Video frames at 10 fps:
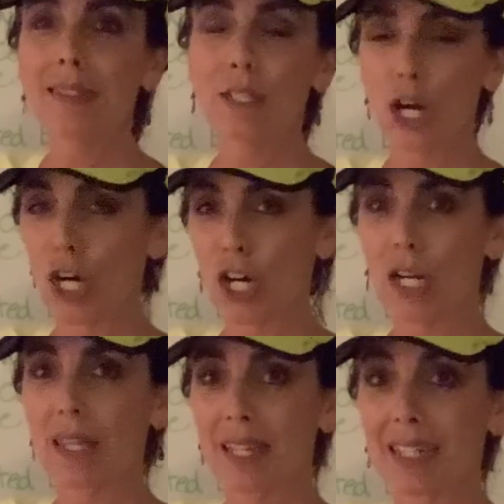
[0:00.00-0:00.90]
an
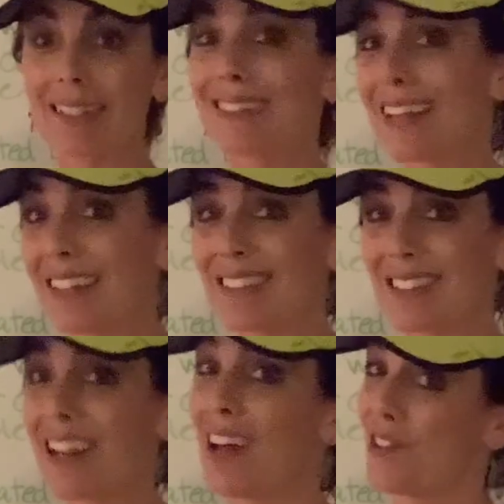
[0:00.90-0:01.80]
arc that is less
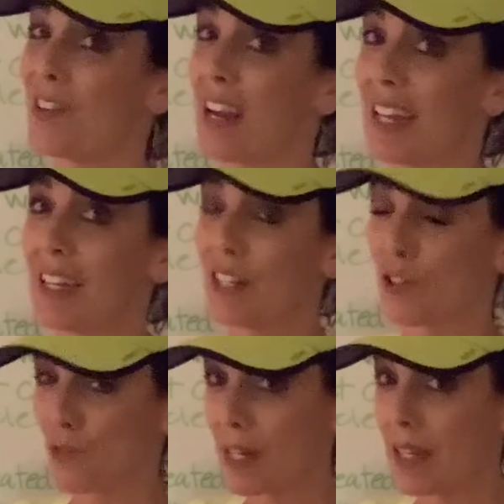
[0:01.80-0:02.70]
than 180
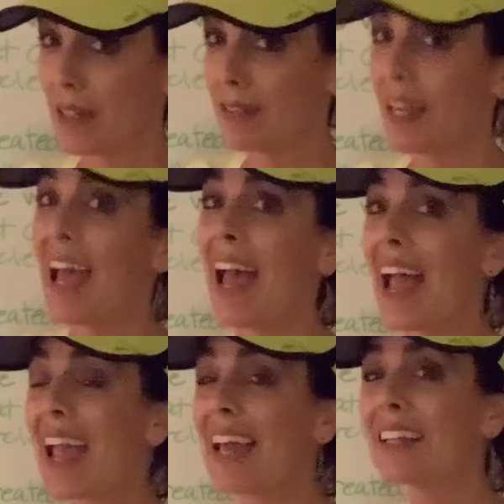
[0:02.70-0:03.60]
degrees,
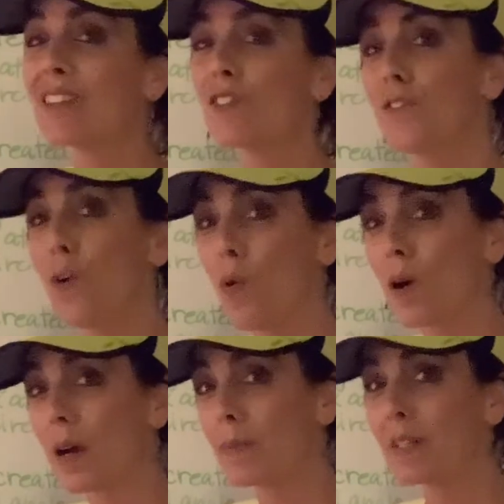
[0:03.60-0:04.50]
and it's
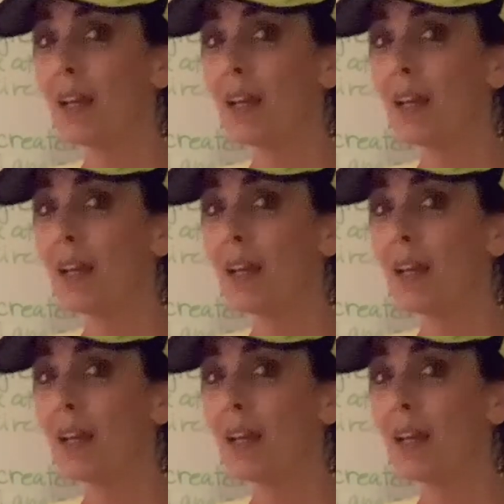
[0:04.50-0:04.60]
formed